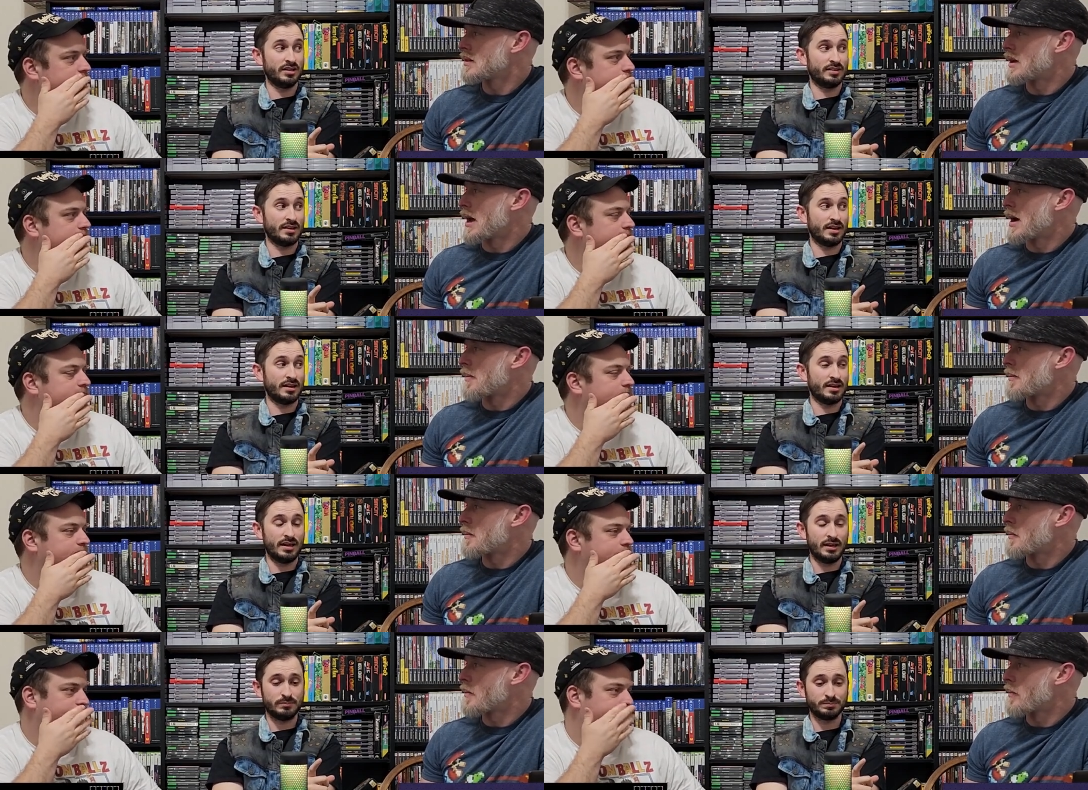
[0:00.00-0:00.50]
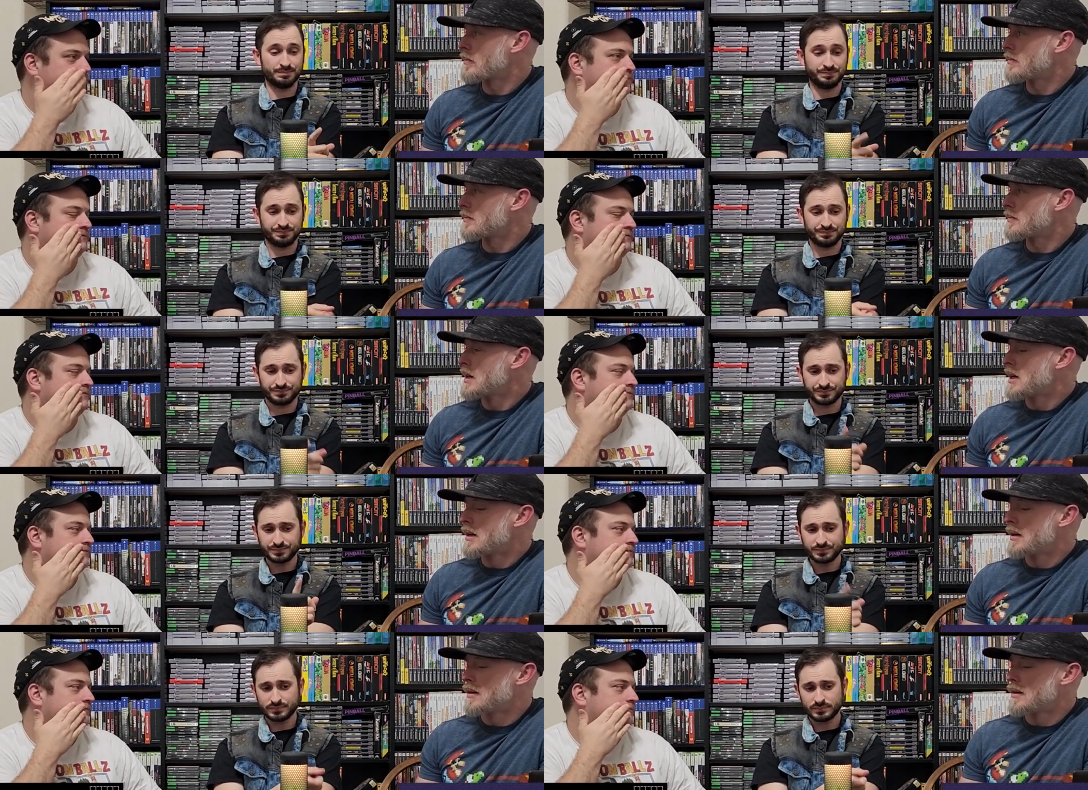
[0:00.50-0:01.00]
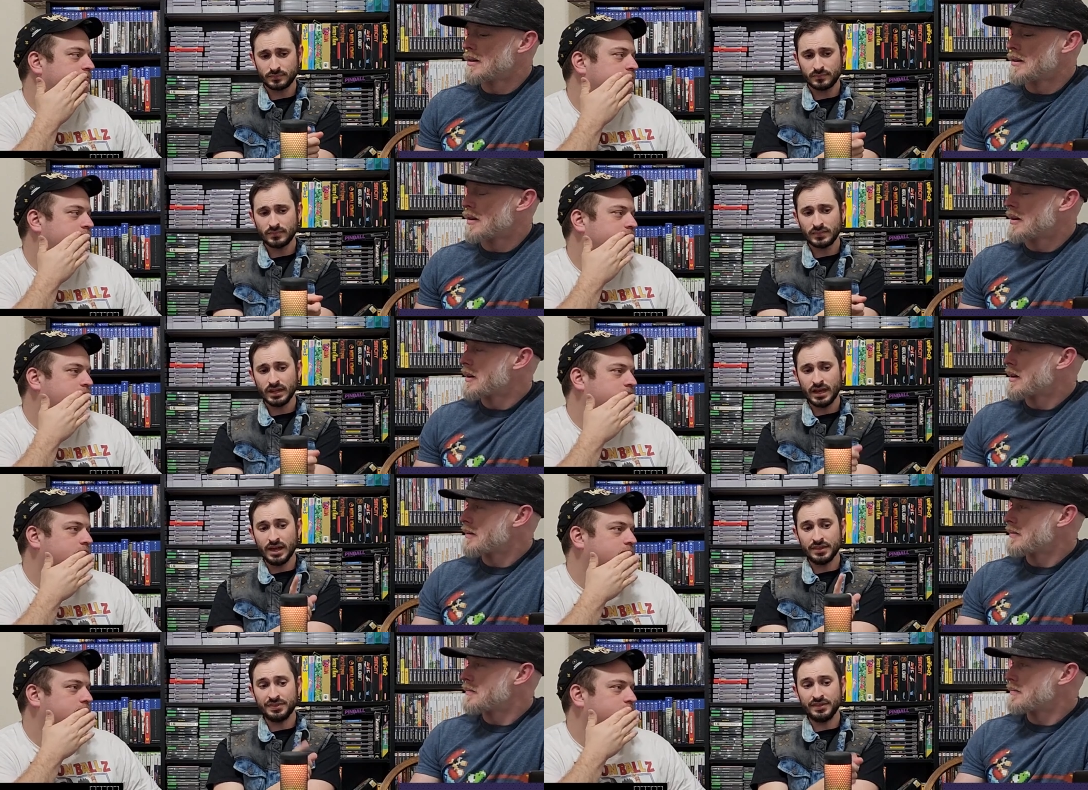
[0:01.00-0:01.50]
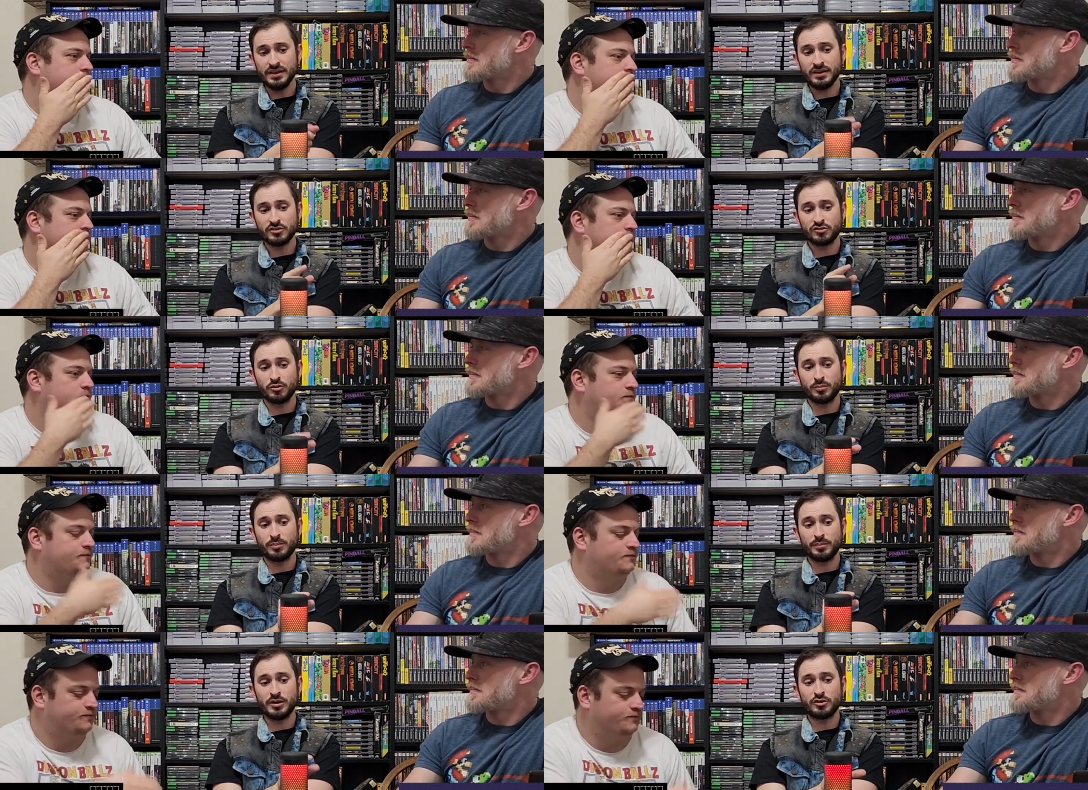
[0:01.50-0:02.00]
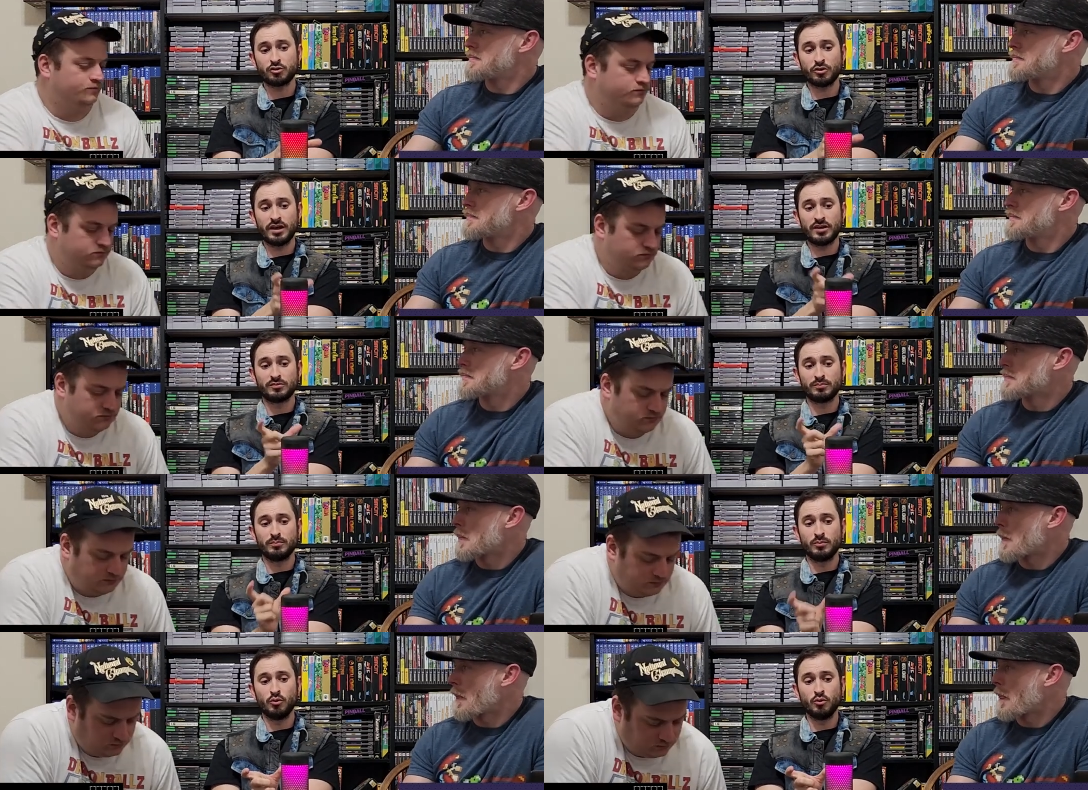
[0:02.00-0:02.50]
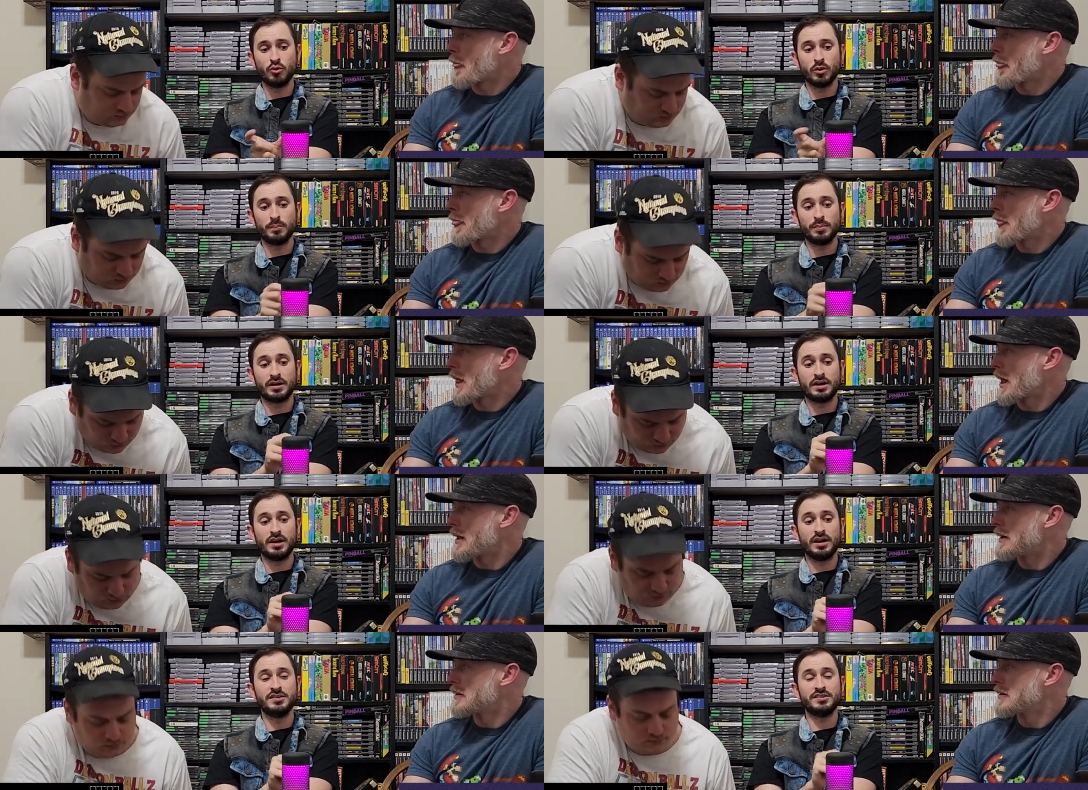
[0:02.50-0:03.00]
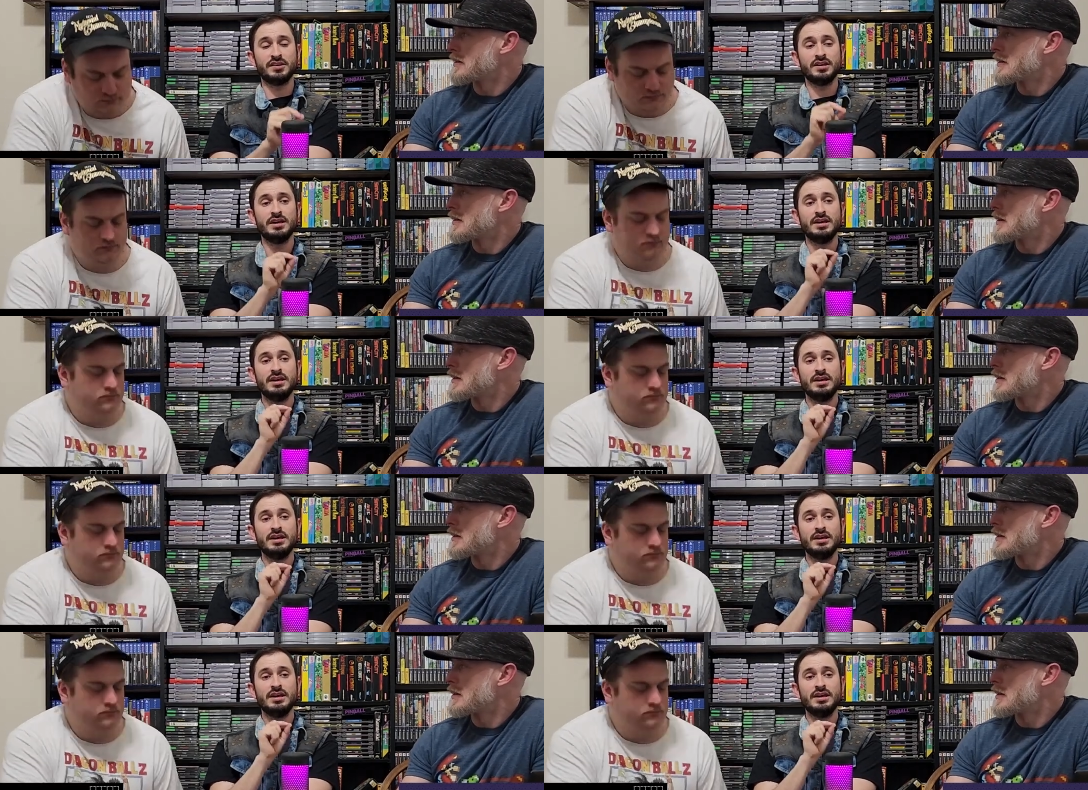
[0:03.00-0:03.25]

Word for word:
Speaker 1: in yeah. that game. I think Super Metroid has more because